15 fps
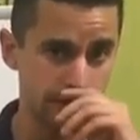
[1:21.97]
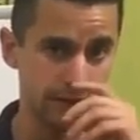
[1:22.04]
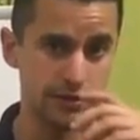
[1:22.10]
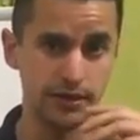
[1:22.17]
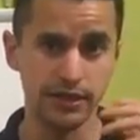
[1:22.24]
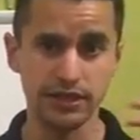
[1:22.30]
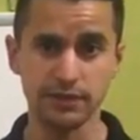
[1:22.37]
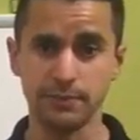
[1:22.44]

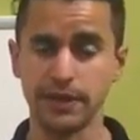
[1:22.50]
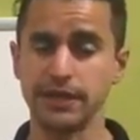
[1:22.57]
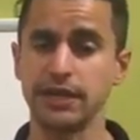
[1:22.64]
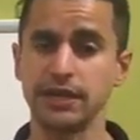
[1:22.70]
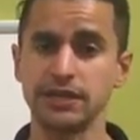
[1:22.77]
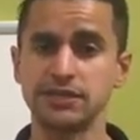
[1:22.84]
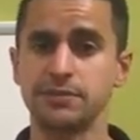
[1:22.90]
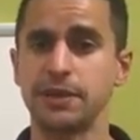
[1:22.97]
and it
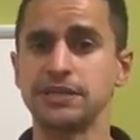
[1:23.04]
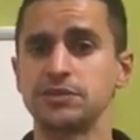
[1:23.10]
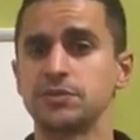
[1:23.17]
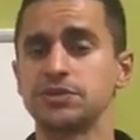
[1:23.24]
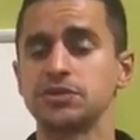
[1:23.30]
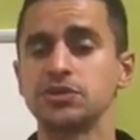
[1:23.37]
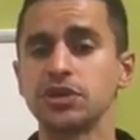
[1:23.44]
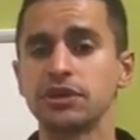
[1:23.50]
depends on
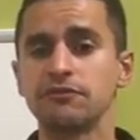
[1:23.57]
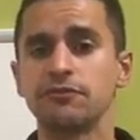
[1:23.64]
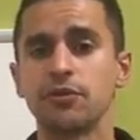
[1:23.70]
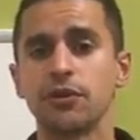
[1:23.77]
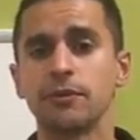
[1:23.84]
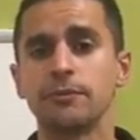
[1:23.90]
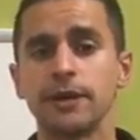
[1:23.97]
what you're looking for.